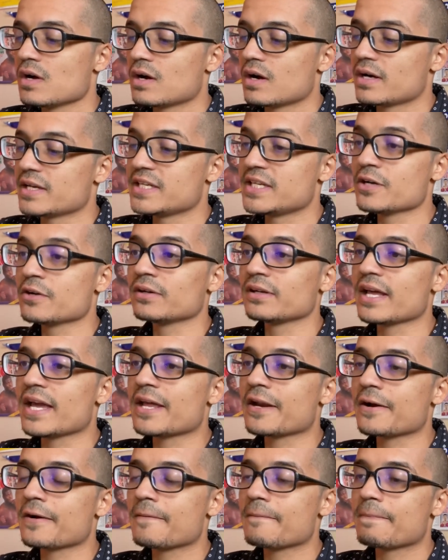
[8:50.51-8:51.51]
A year
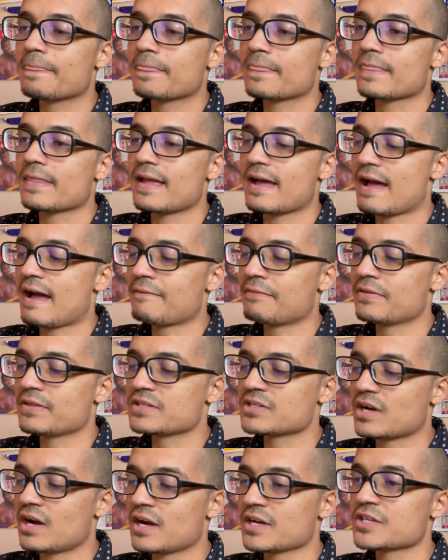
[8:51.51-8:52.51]
later, after the
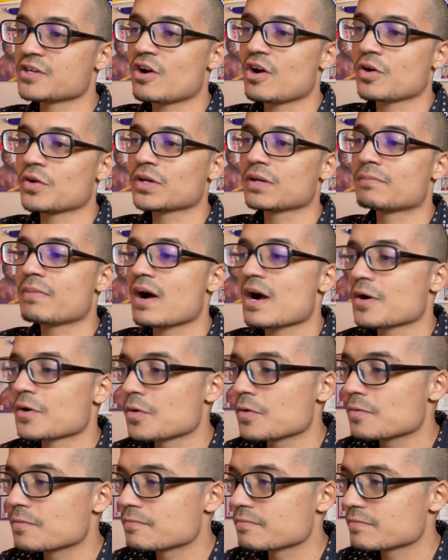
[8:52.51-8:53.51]
Agyarko
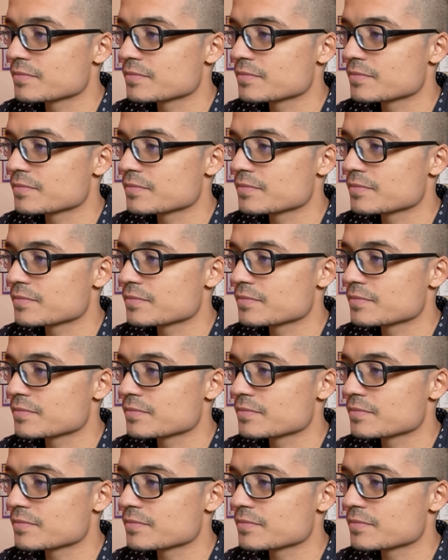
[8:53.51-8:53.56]
debacle,